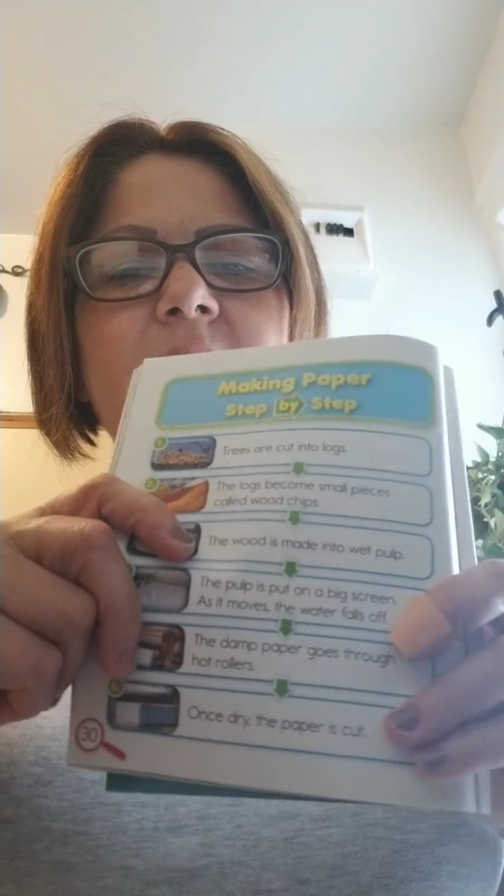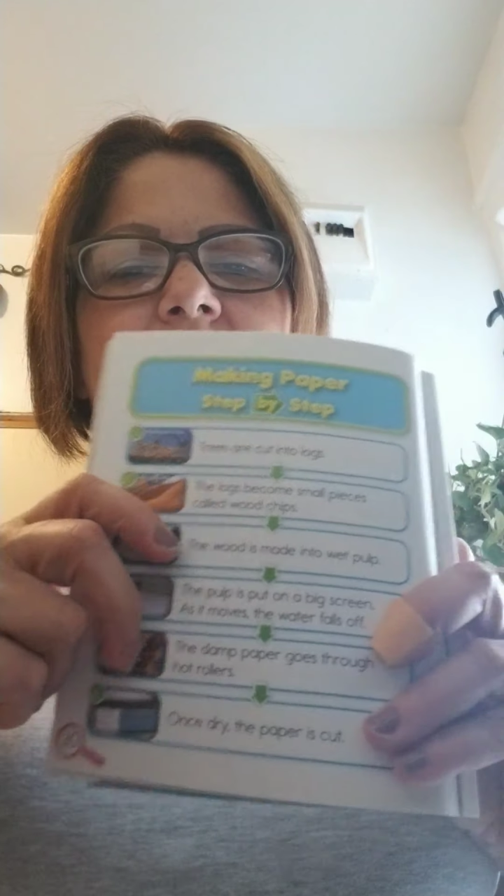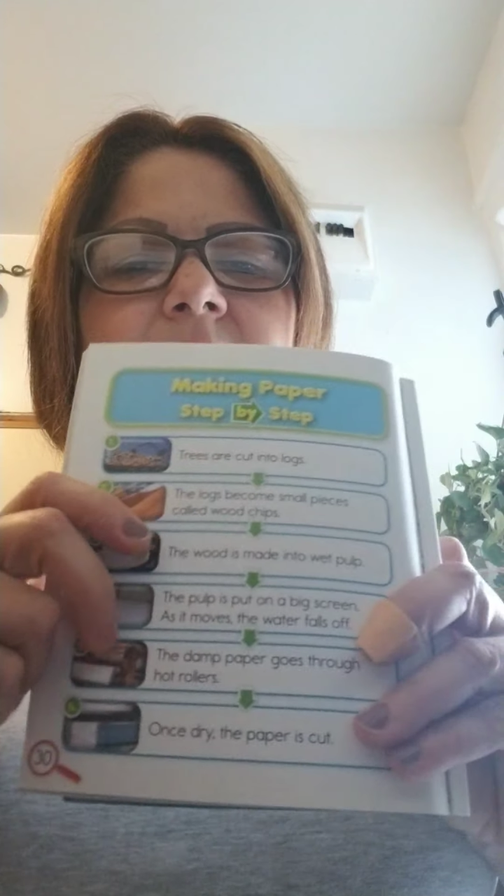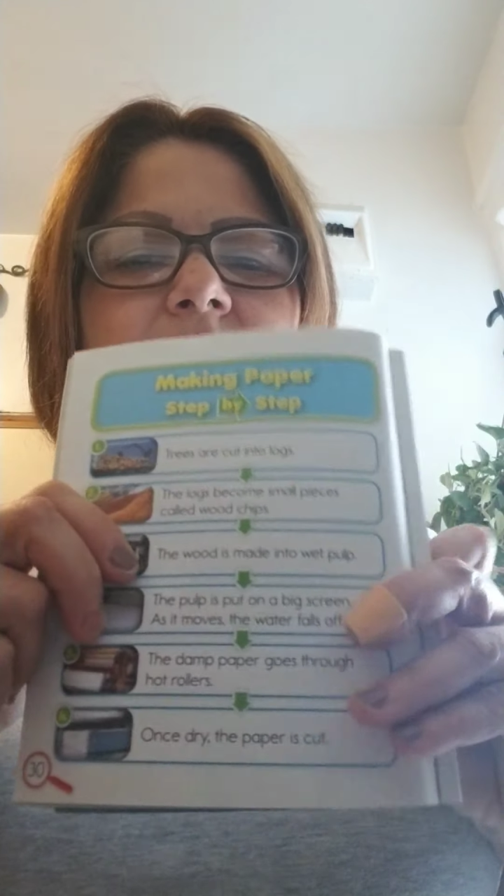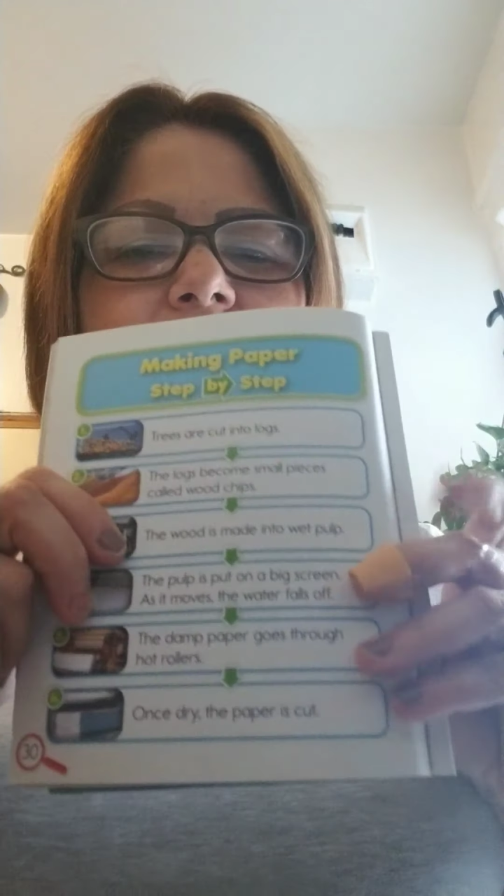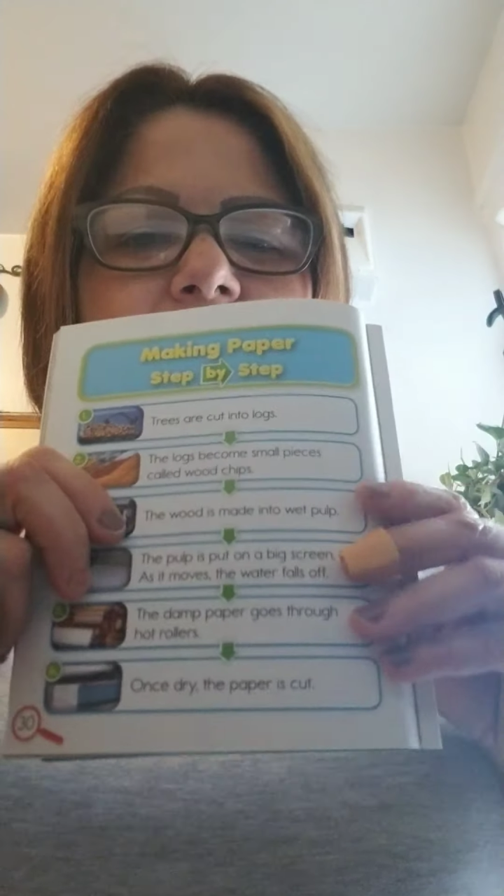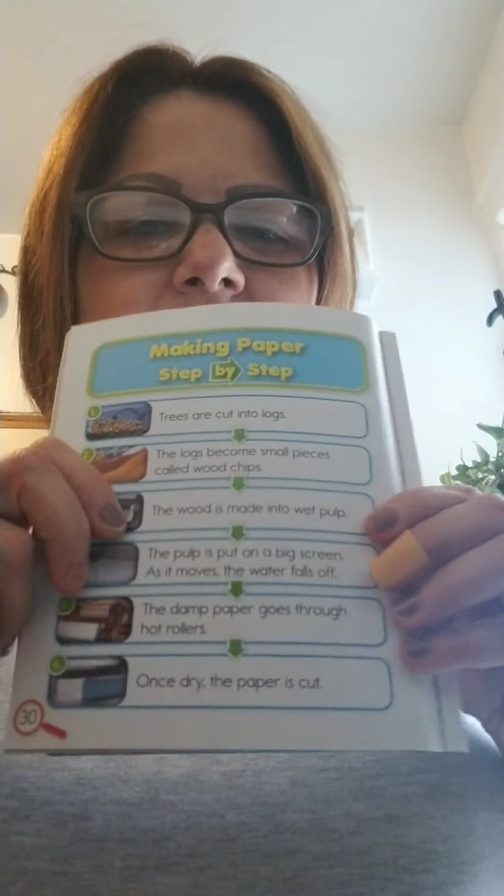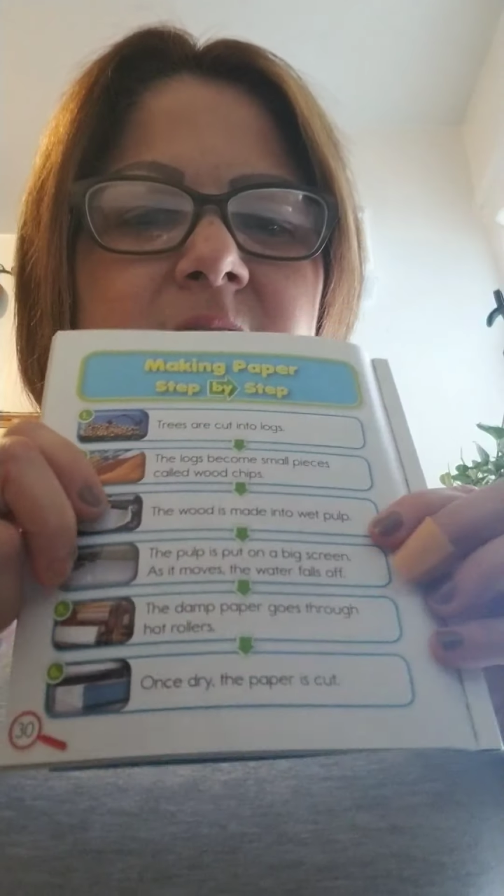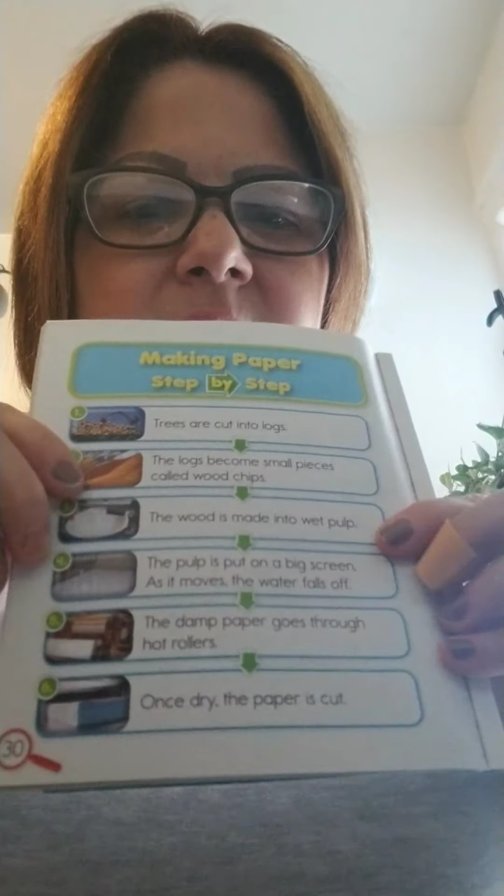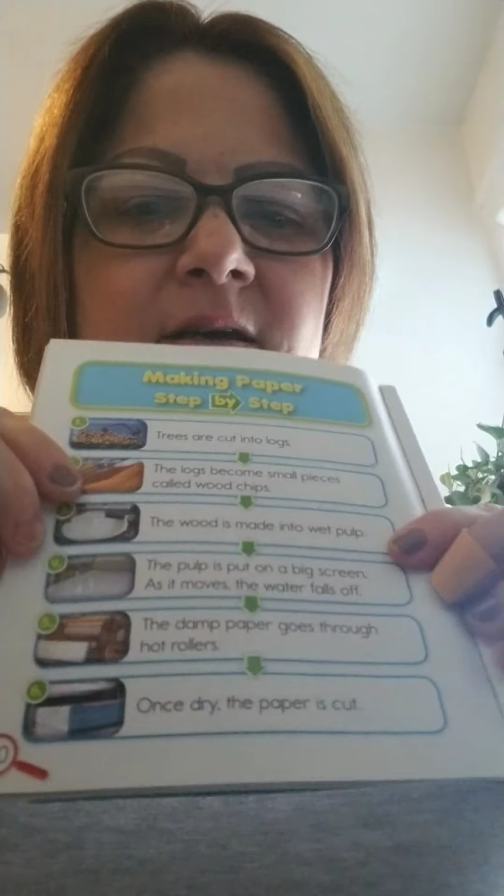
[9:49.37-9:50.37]
end,
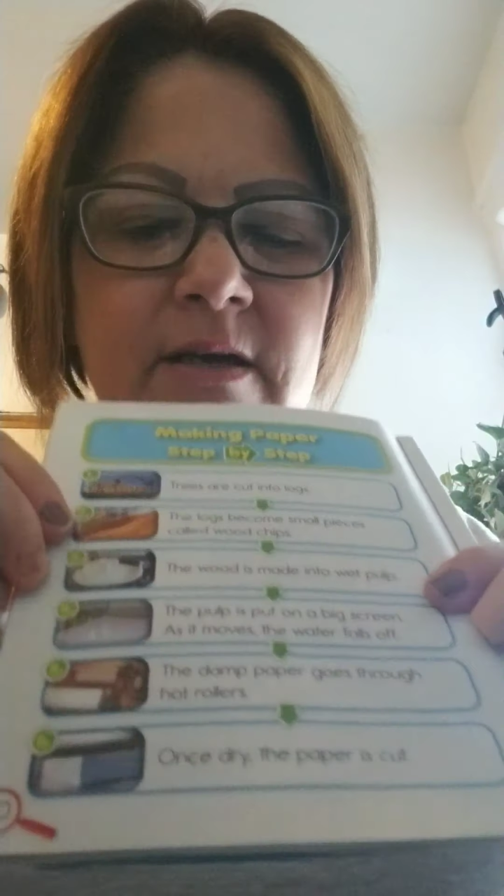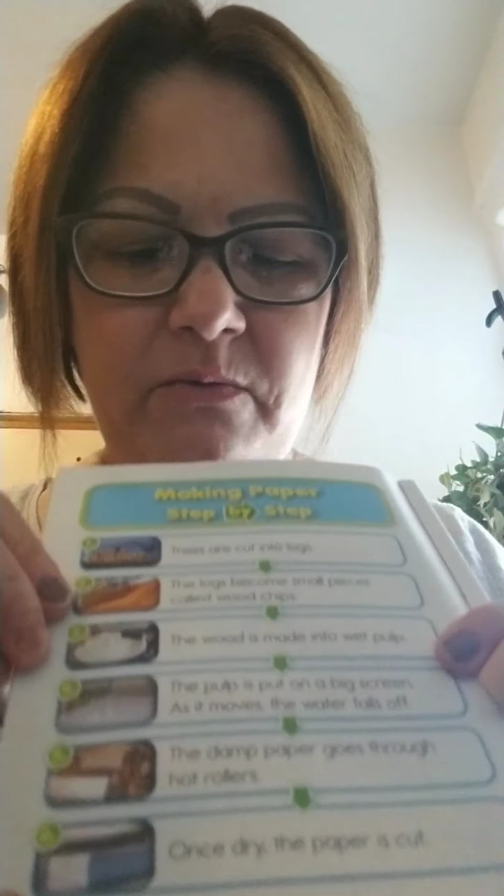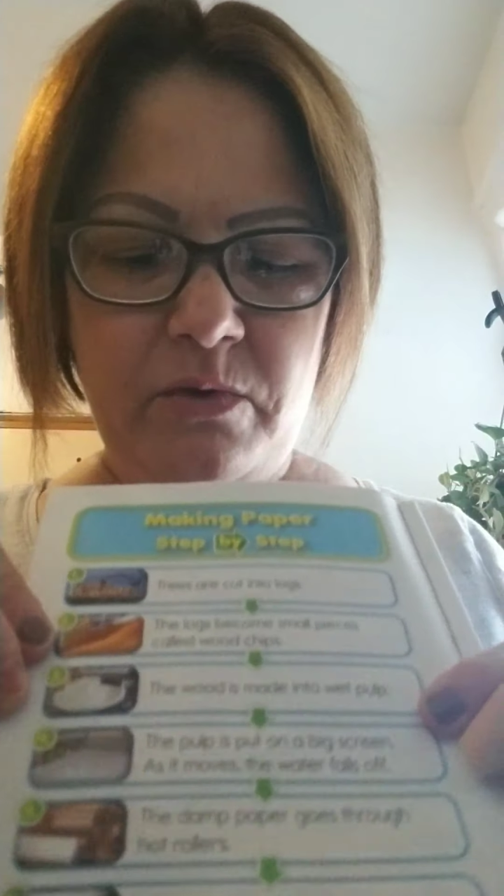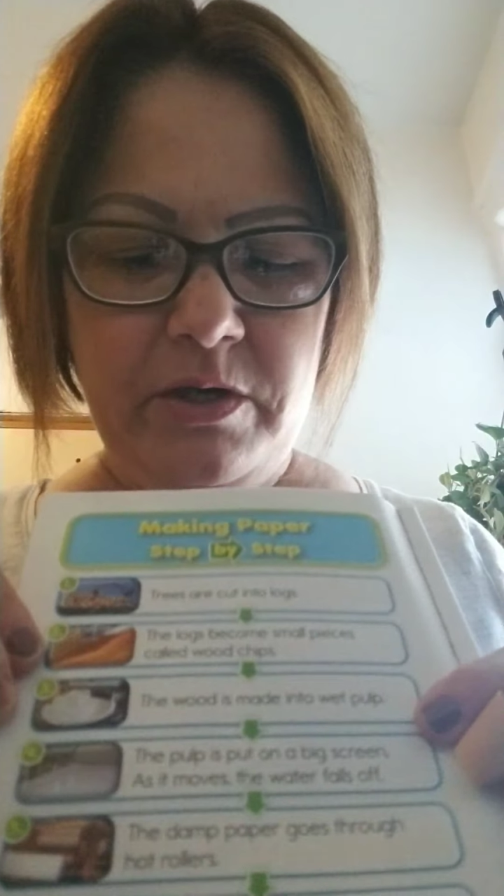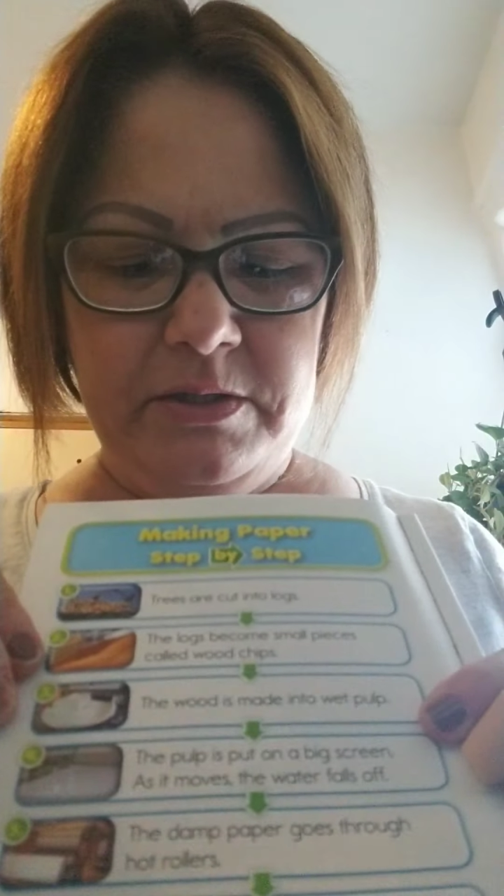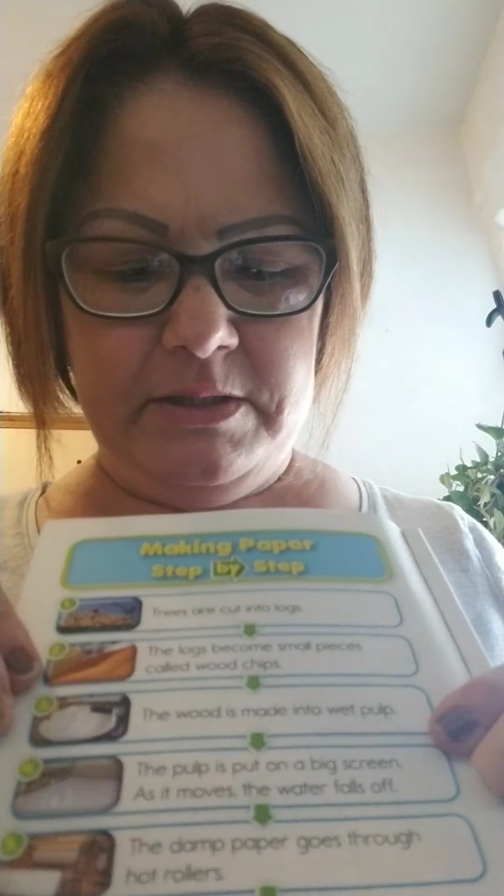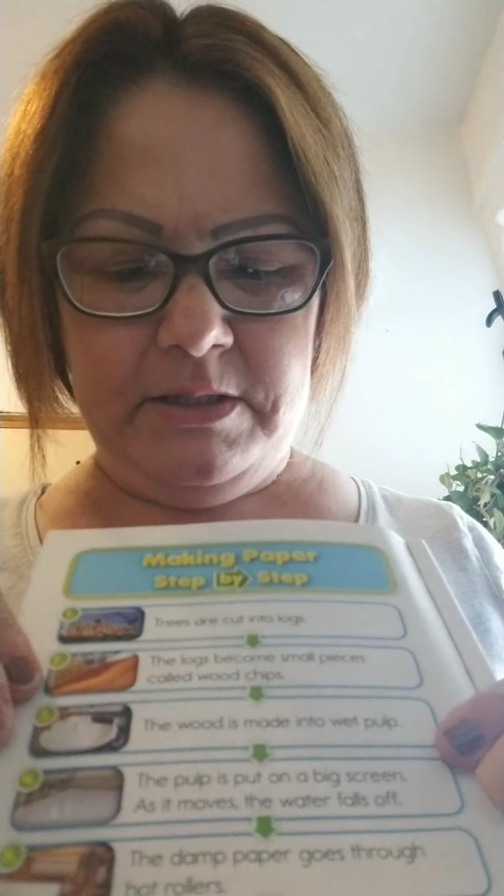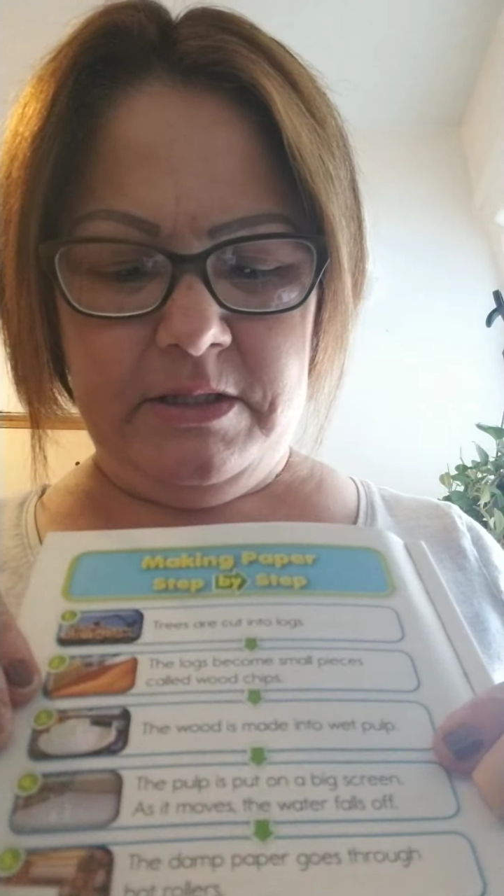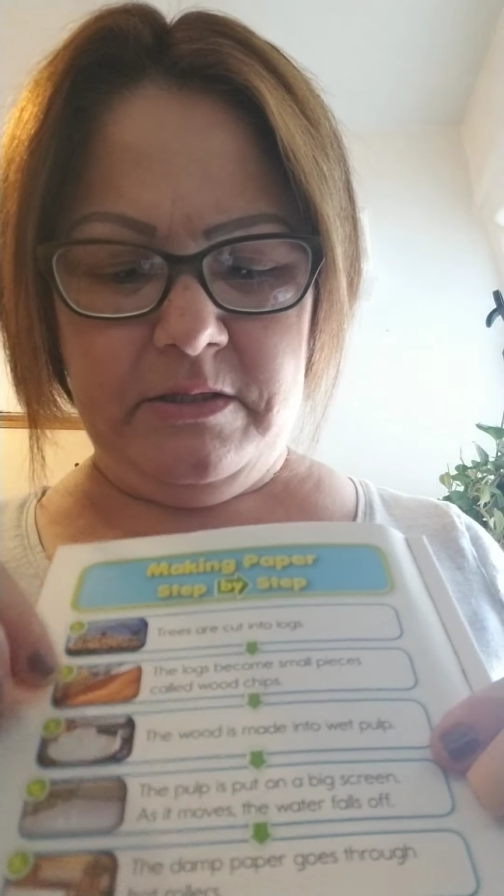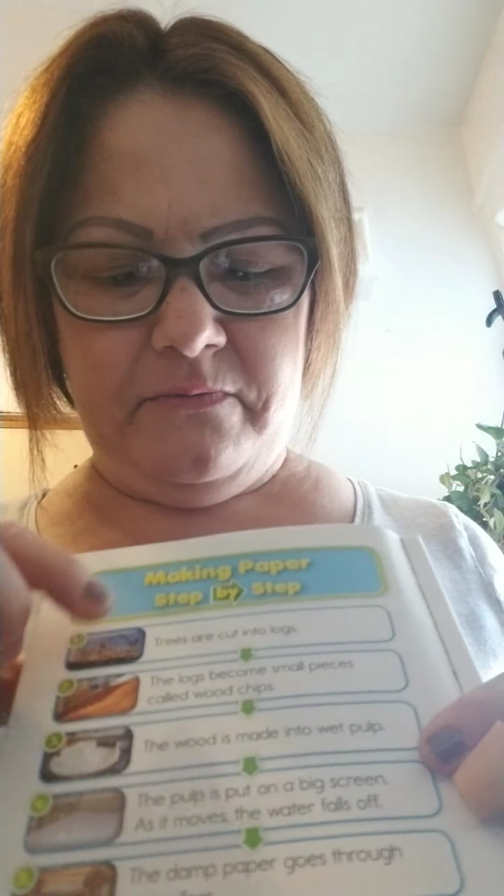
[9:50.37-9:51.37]
we're going to see
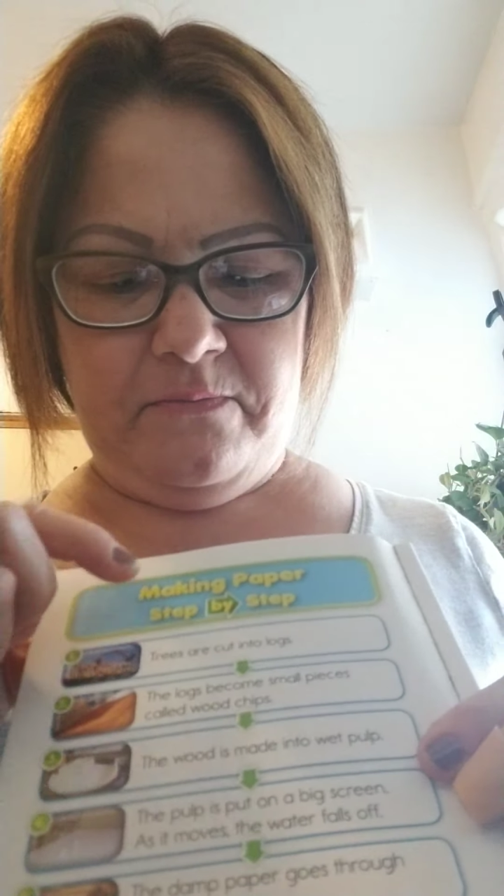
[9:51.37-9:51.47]
the